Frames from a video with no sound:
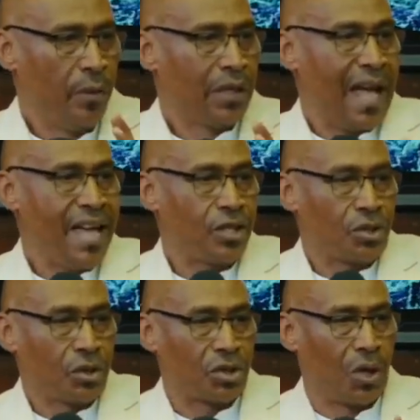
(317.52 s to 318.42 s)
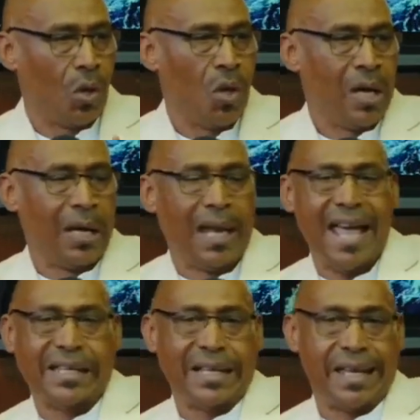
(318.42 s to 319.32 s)
He would like you to so
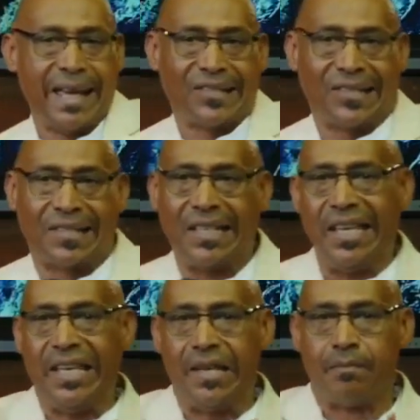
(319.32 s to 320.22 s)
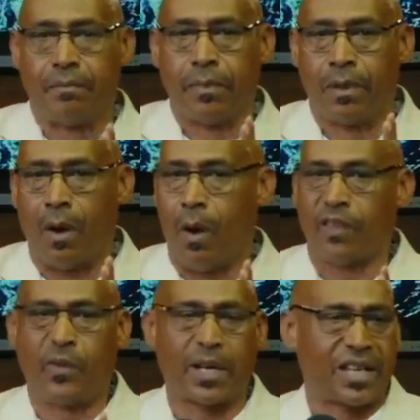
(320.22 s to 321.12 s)
lightly esteem
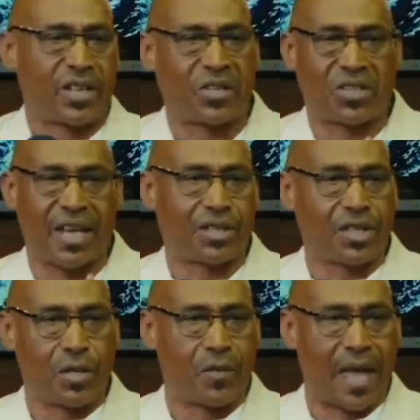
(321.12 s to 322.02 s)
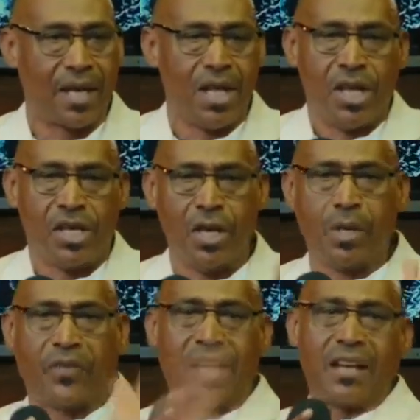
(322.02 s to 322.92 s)
all of what I just said to you that
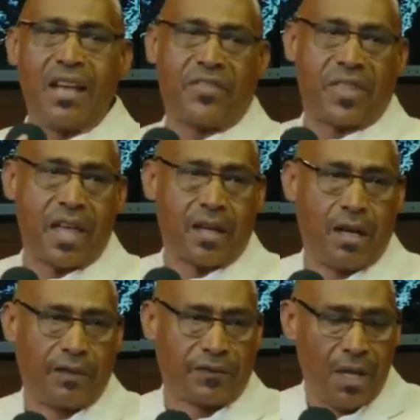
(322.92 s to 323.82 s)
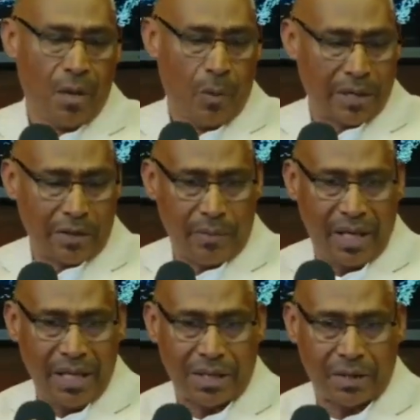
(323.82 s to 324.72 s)
you would think nothing of what it
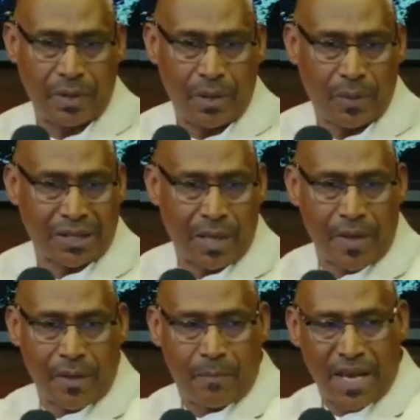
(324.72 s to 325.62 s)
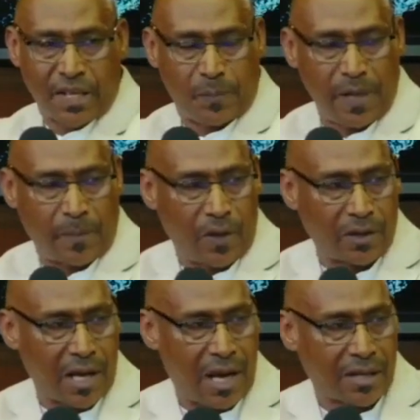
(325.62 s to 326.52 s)
means to be with some of the best people
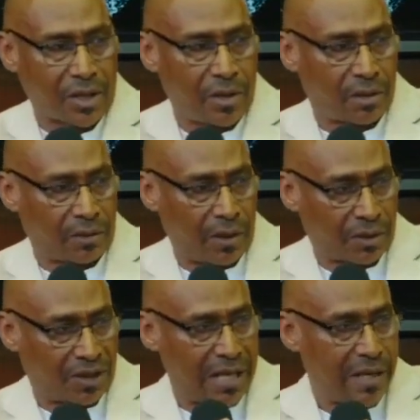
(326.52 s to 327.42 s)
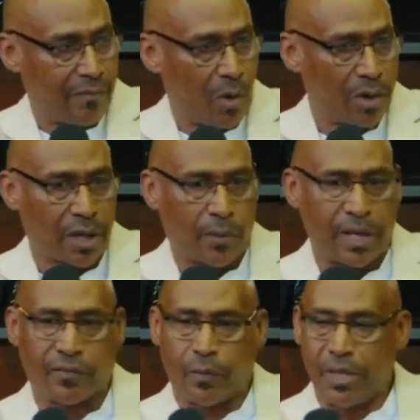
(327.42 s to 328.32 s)
on God's earth on a Sunday morning or
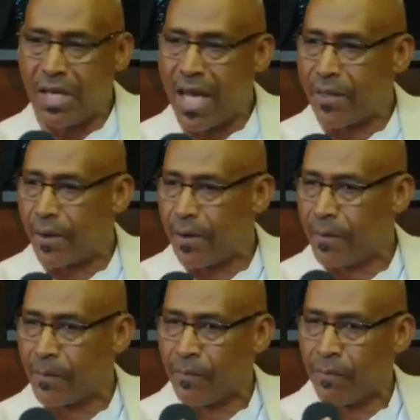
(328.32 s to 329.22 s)
whenever we gather.